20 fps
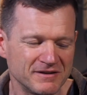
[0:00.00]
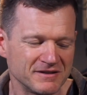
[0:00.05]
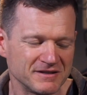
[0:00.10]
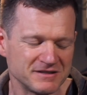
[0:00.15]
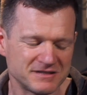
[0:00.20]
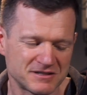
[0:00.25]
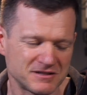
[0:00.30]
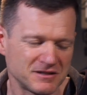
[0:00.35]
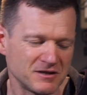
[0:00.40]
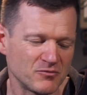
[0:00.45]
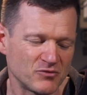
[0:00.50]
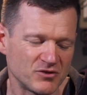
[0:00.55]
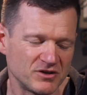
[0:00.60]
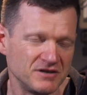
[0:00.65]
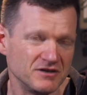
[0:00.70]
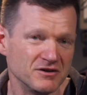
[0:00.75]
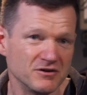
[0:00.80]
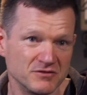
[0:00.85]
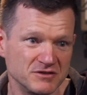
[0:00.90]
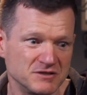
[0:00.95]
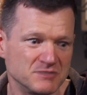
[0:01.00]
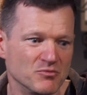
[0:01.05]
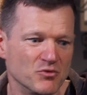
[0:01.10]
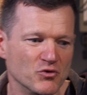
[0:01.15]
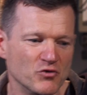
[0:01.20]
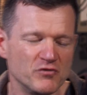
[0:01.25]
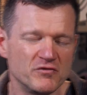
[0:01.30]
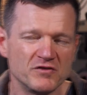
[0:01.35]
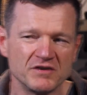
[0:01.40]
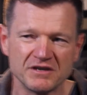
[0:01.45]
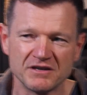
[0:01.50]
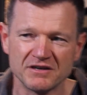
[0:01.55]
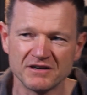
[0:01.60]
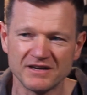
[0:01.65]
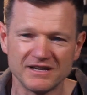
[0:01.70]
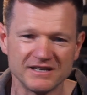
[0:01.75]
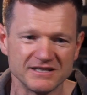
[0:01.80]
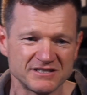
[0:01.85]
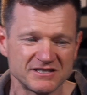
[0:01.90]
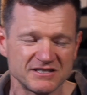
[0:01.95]
the celebrity, you know, is moving
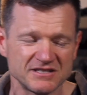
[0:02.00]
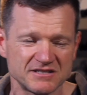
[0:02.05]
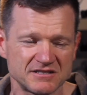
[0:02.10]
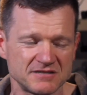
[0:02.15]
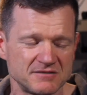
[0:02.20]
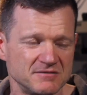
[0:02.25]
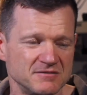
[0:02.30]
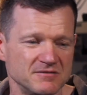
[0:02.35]
and it's just